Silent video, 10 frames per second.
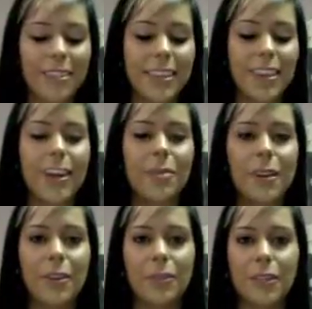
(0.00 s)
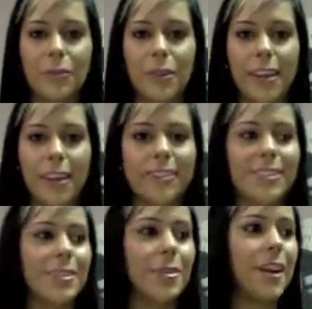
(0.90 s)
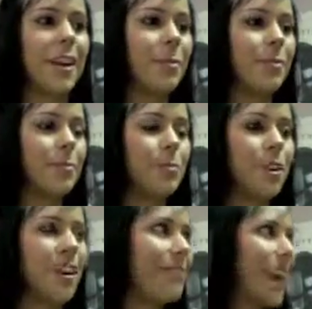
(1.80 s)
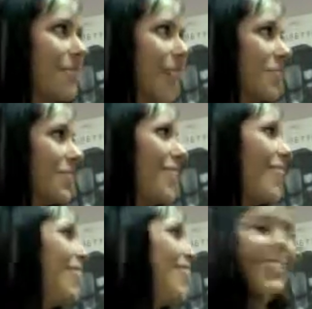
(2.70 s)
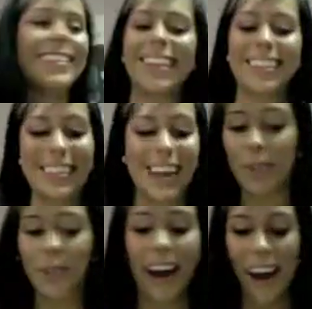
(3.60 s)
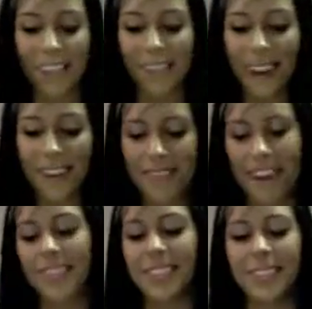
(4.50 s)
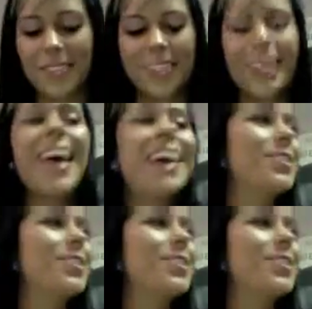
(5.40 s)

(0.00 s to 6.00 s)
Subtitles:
I went over to 4,000. So then I put on 5,000, and then today it'll be higher than 5,000. So it's